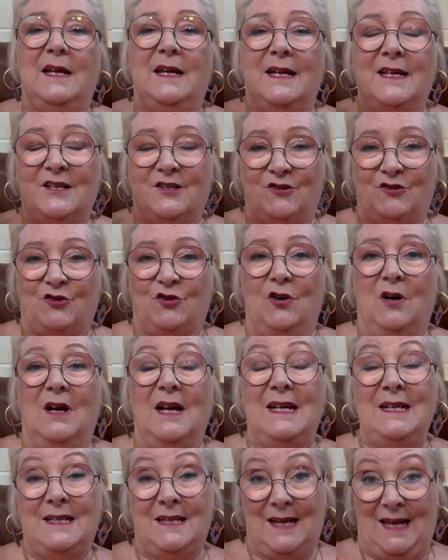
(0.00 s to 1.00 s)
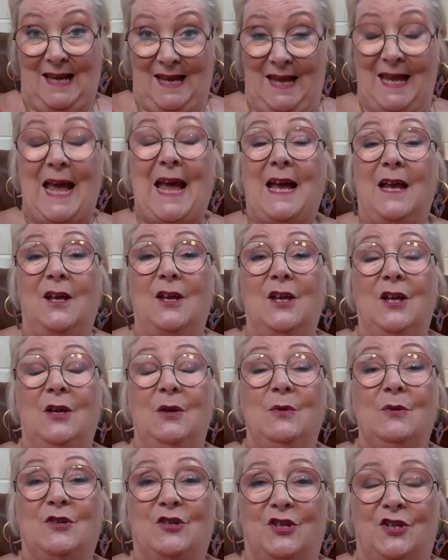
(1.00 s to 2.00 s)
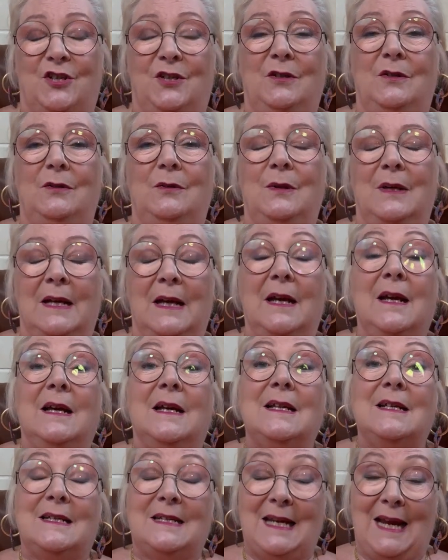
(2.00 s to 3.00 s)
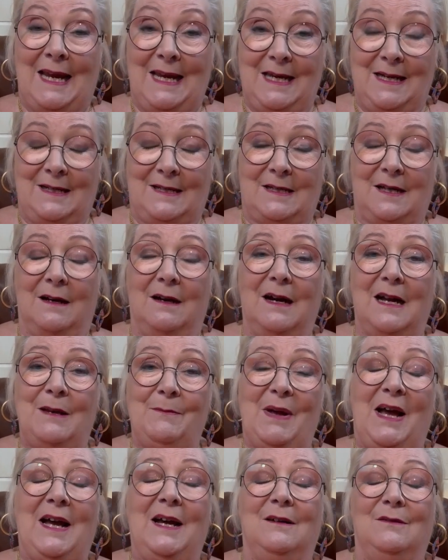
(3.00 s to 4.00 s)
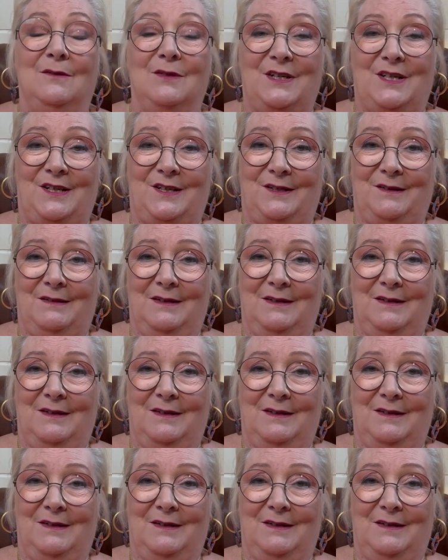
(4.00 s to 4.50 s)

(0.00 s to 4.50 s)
It's trying to get you to take time out,